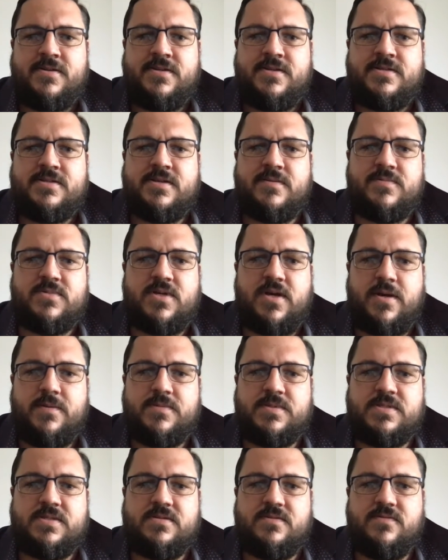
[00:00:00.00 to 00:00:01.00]

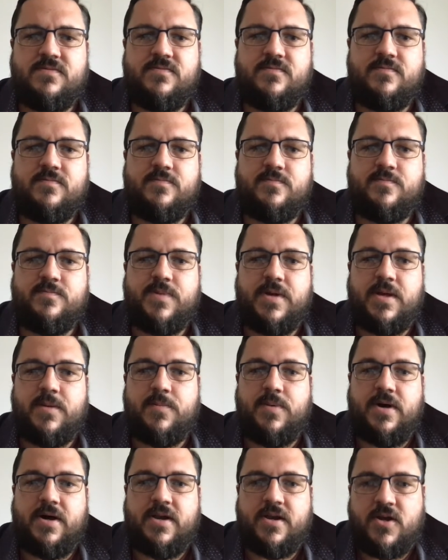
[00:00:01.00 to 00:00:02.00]
Sometimes being
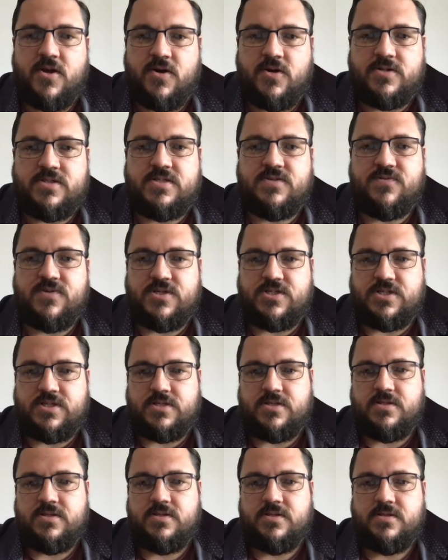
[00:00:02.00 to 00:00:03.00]
part of God's
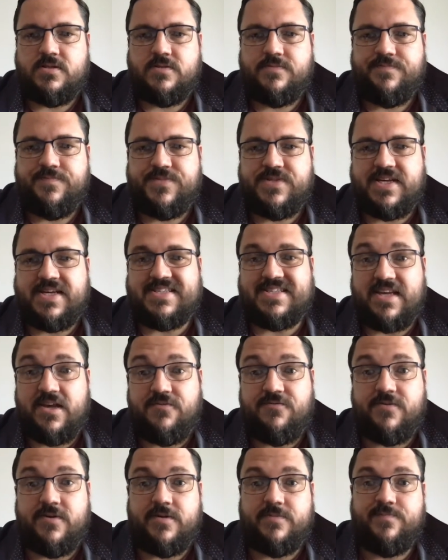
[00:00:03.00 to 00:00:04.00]
vision takes
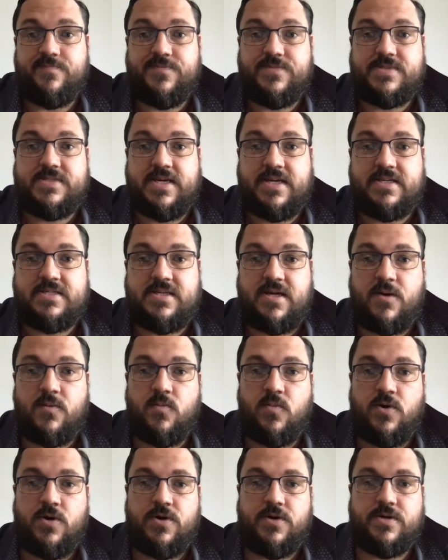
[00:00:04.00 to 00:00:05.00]
effort, takes hard
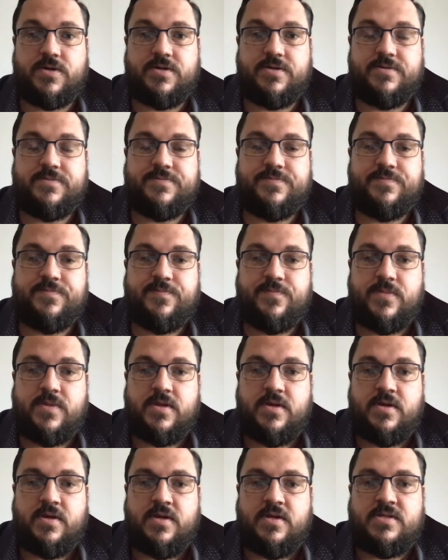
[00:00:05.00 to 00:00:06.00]
work.
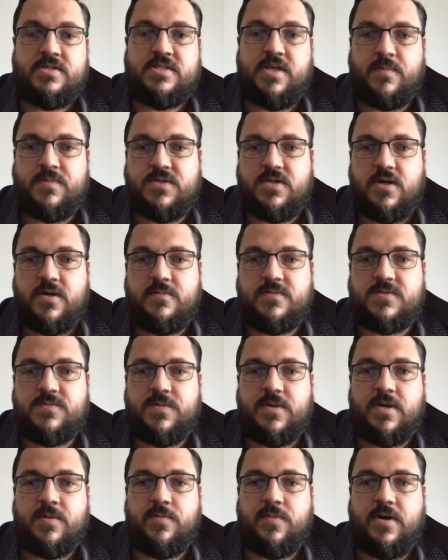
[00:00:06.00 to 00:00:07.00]
Sometimes
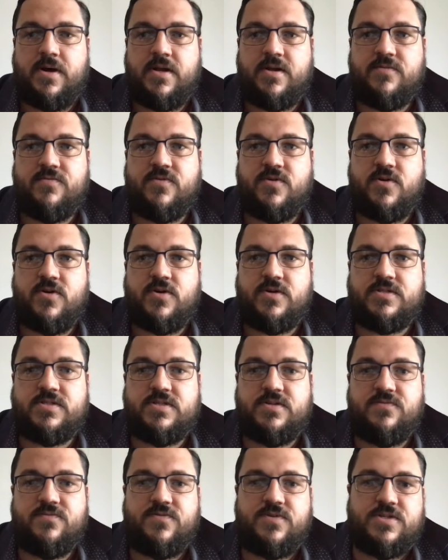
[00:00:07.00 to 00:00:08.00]
being part of God's
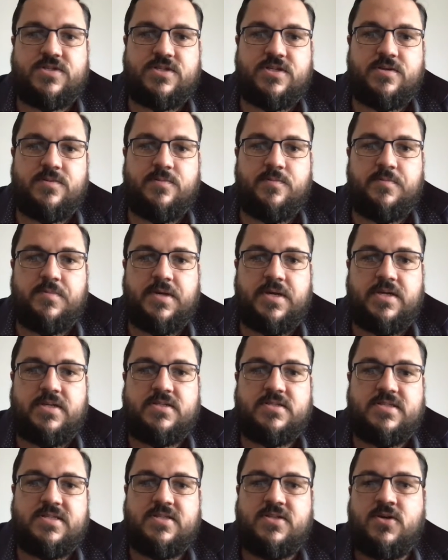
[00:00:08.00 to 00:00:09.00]
vision
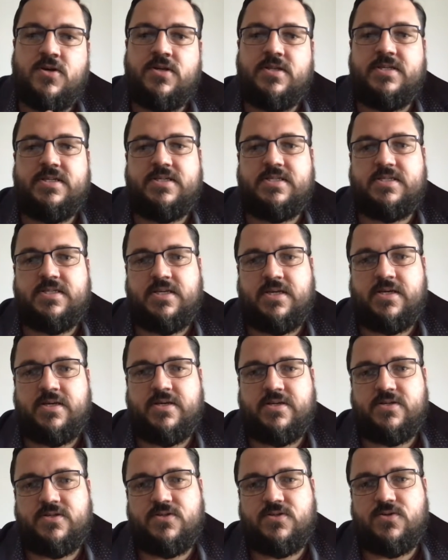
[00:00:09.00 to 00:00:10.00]
means not listening
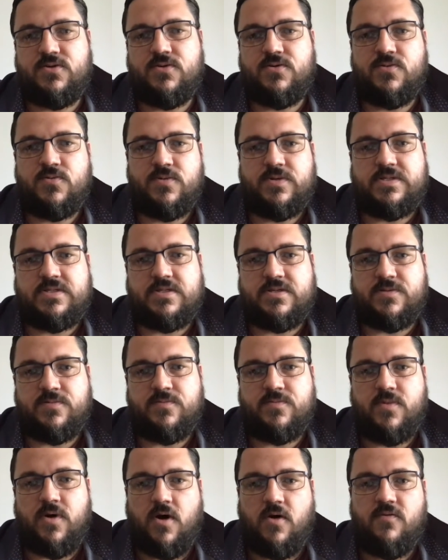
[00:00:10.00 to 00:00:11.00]
to the
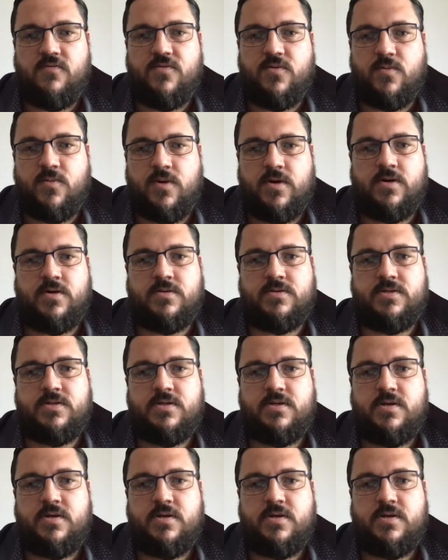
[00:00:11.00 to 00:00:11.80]
wisdom of the world,